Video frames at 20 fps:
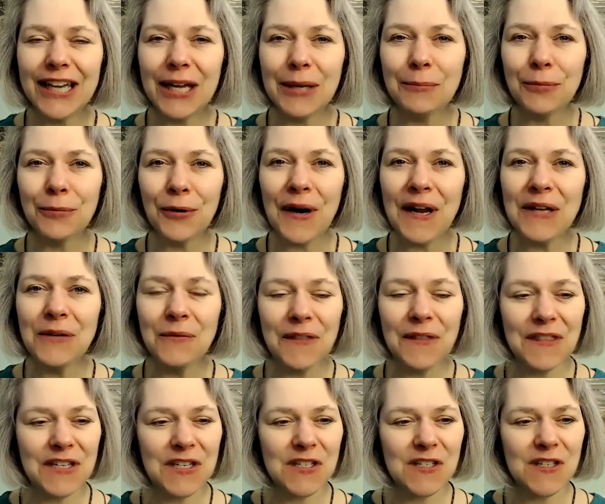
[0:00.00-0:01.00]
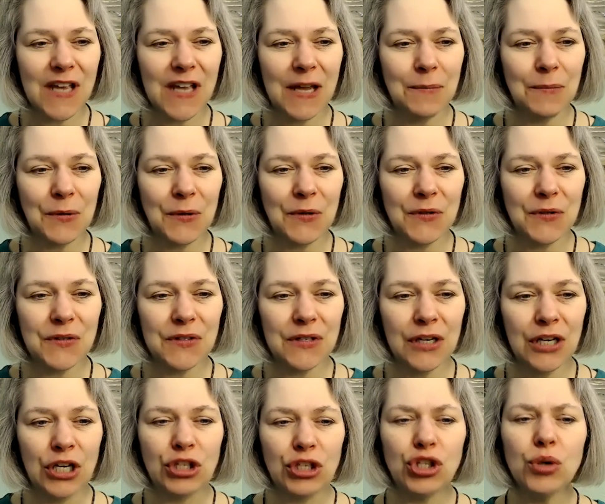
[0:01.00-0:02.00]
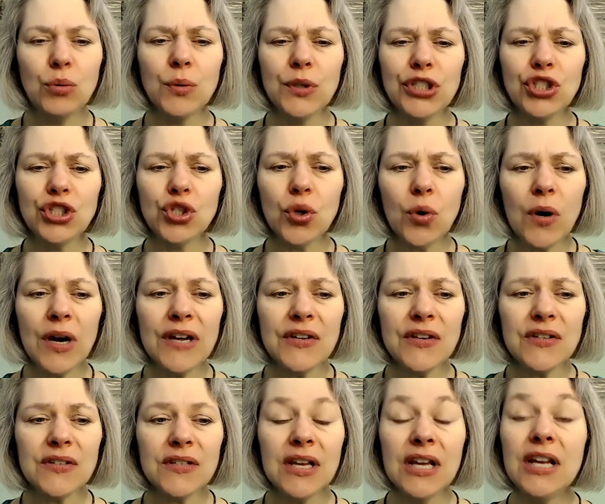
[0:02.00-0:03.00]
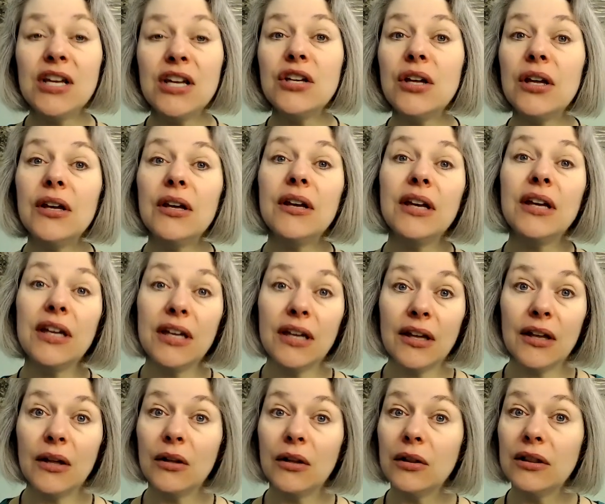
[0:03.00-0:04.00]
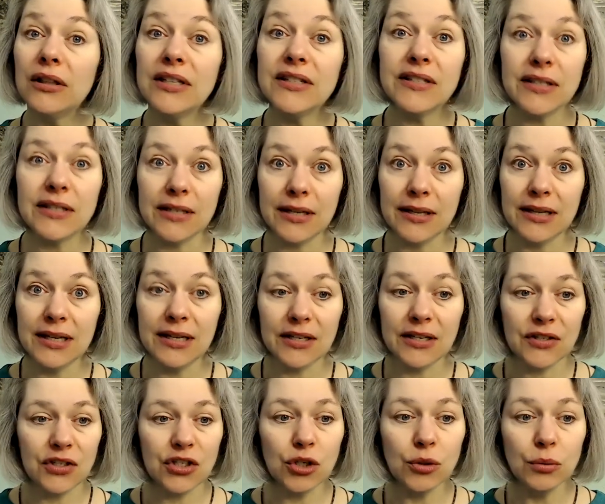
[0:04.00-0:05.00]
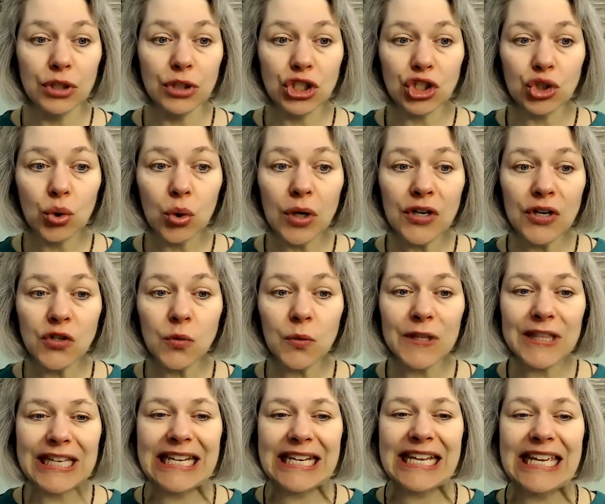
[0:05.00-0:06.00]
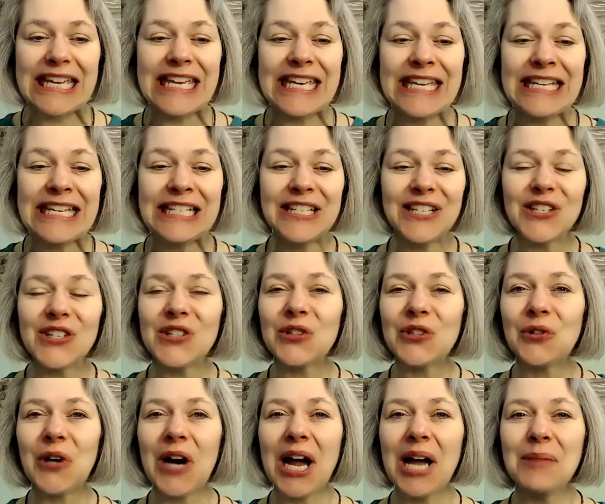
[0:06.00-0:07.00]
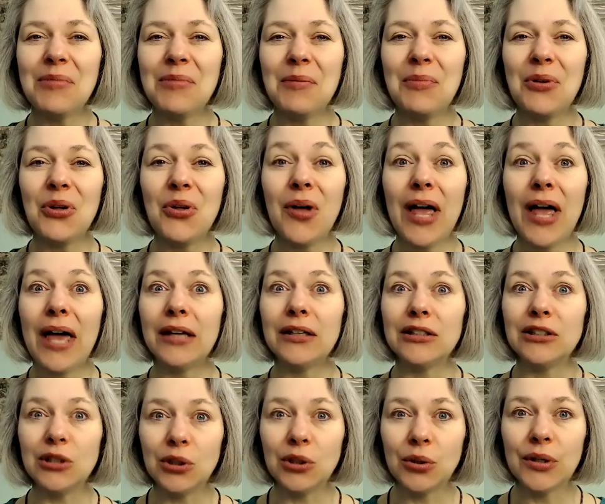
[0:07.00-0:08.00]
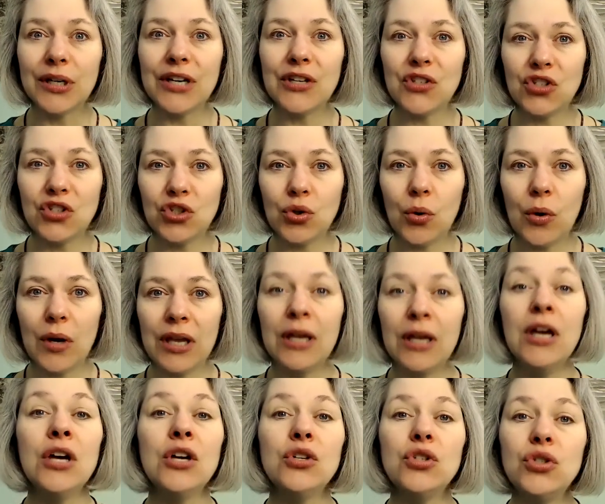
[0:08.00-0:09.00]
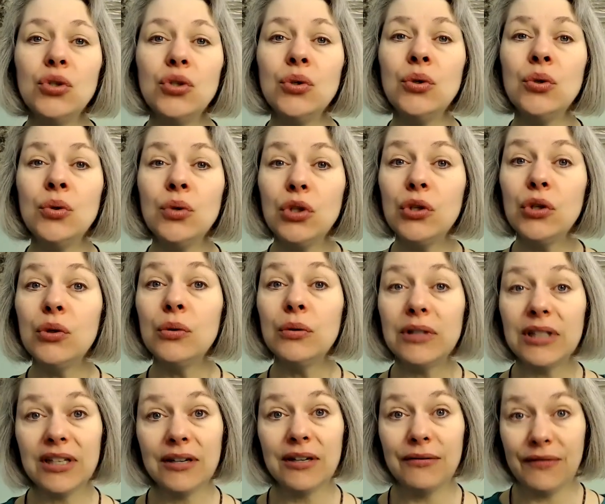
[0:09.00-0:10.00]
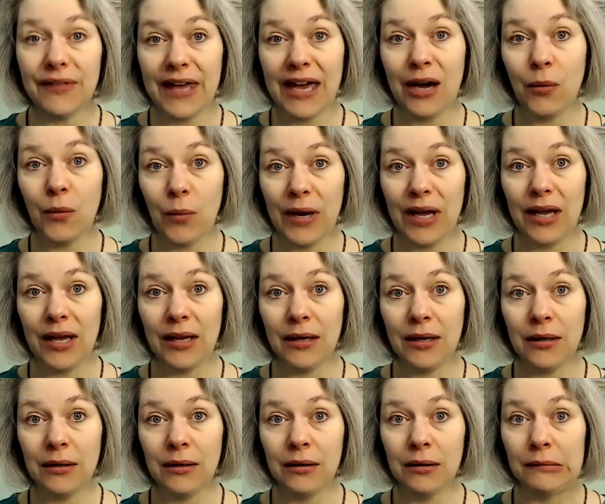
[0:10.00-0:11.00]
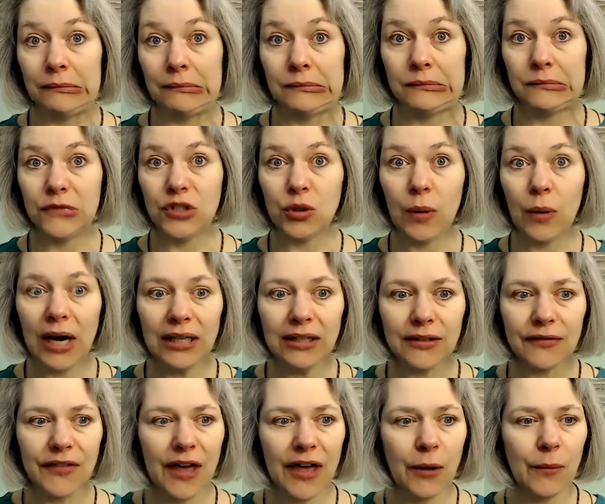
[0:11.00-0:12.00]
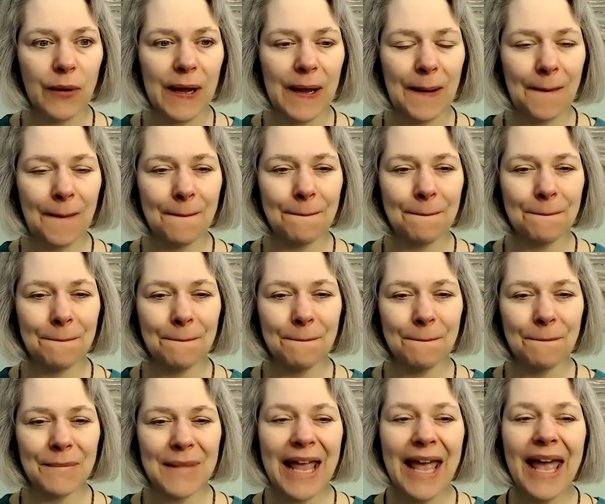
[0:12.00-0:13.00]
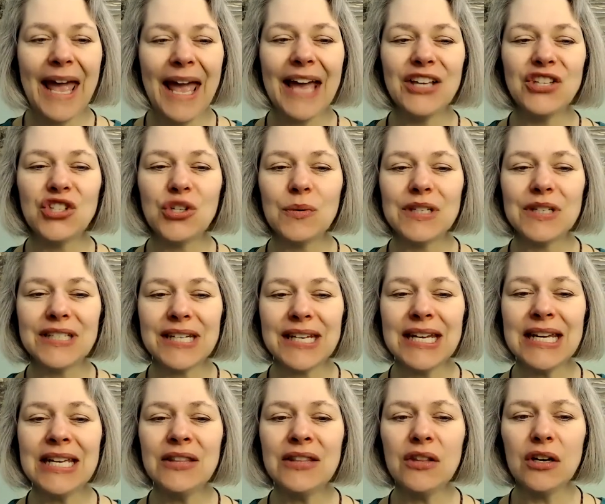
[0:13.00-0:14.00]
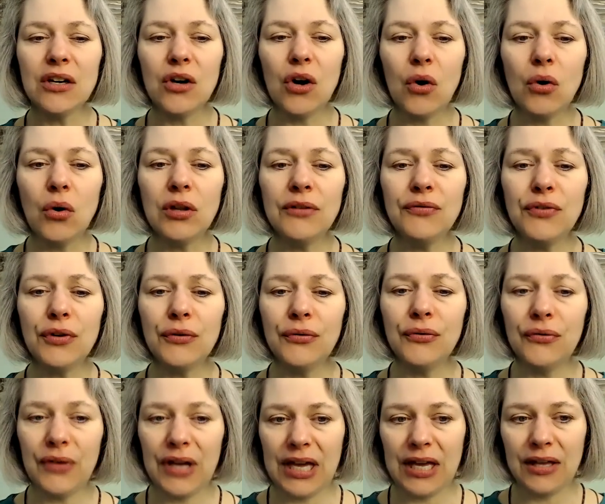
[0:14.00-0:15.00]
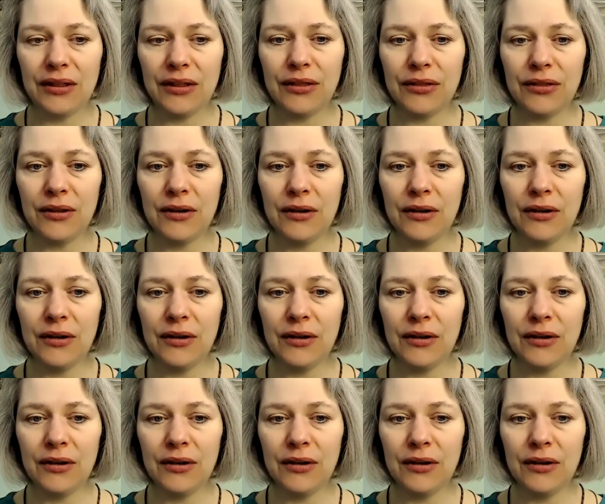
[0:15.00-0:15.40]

and bread with the disciples. You rejoice. Listen to this. You rejoice with an indescribable and glorious joy. Do you live that way? Do I live that way? As you attain the goal of your faith,